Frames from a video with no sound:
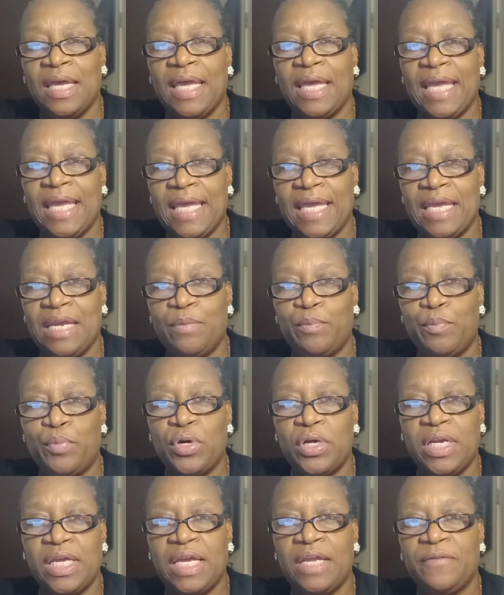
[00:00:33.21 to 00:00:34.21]
and
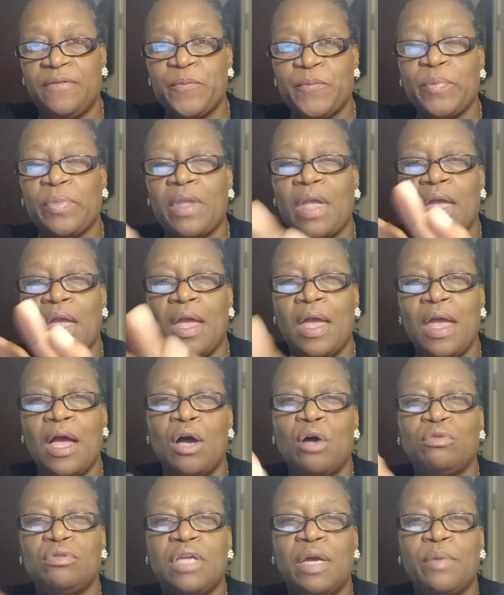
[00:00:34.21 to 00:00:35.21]
put in
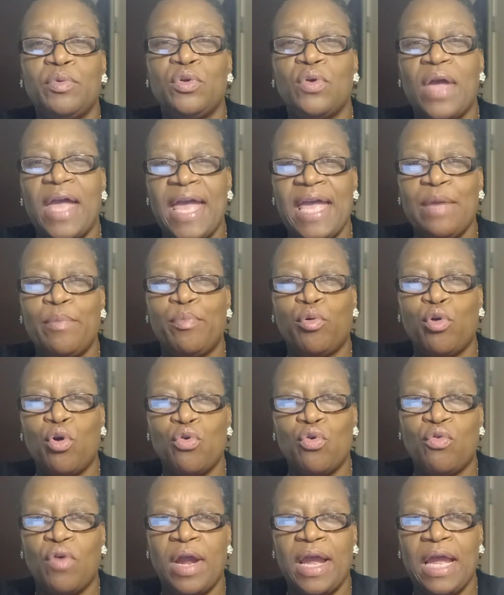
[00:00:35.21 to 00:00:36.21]
LWA
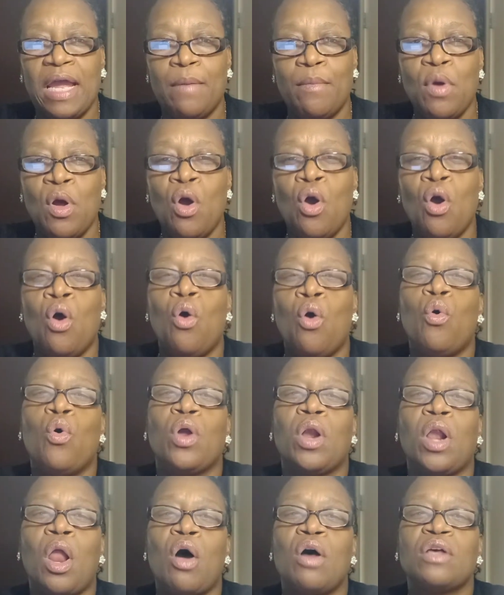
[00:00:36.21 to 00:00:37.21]
program
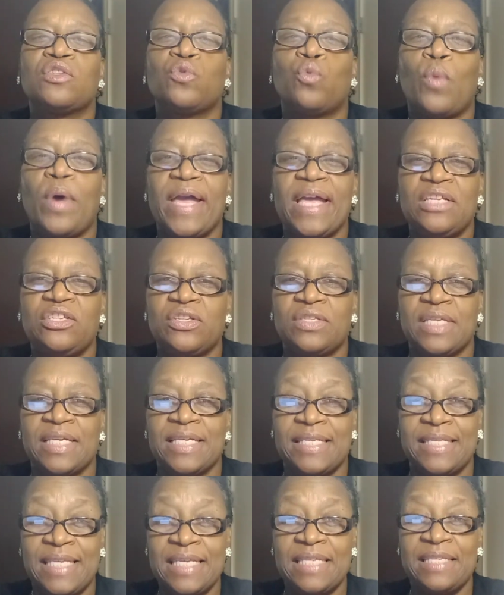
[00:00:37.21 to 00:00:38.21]
or Lost Wages
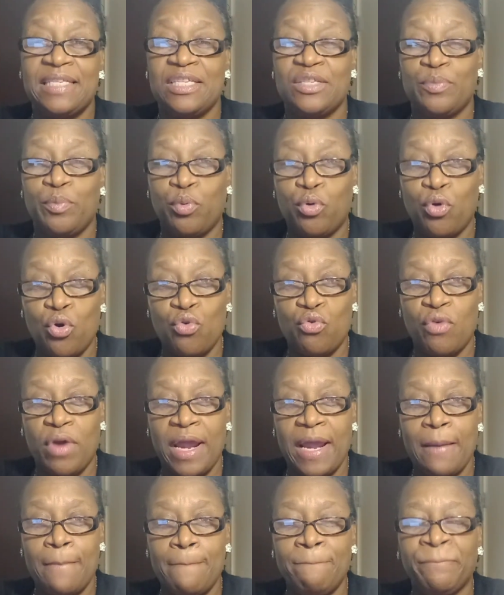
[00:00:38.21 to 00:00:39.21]
Assistance Program.